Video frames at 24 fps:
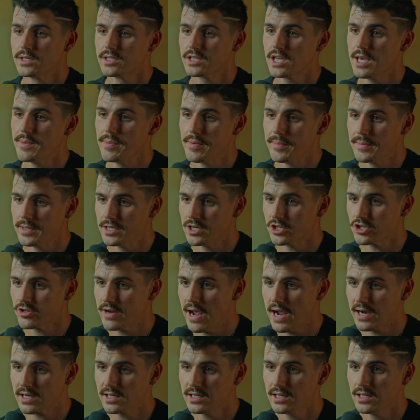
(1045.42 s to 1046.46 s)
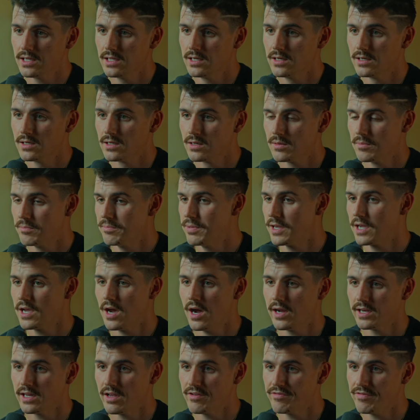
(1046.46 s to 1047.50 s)
It's keeping me distracted, big
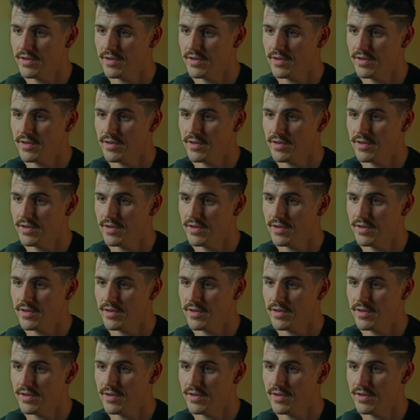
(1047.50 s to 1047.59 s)
Kanye